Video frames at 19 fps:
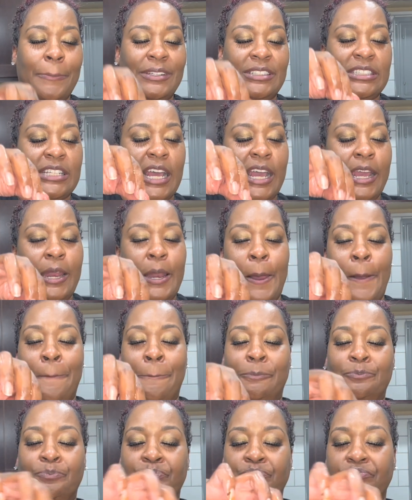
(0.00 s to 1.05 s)
Say them.
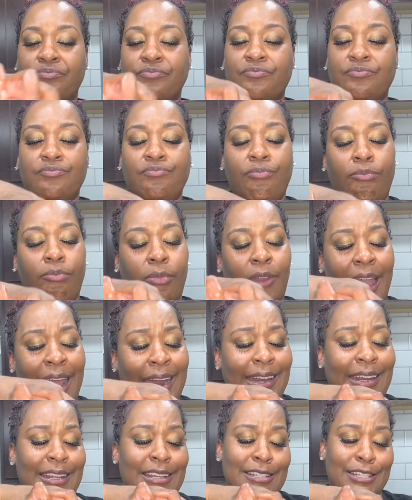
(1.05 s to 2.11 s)
I
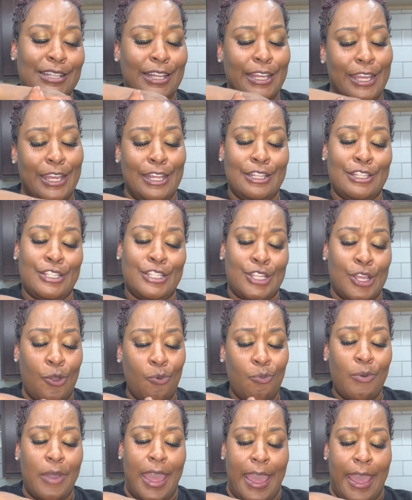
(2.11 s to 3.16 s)
means to get too
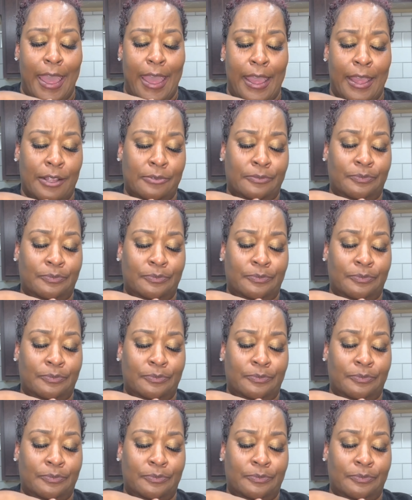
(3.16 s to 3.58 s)
wet.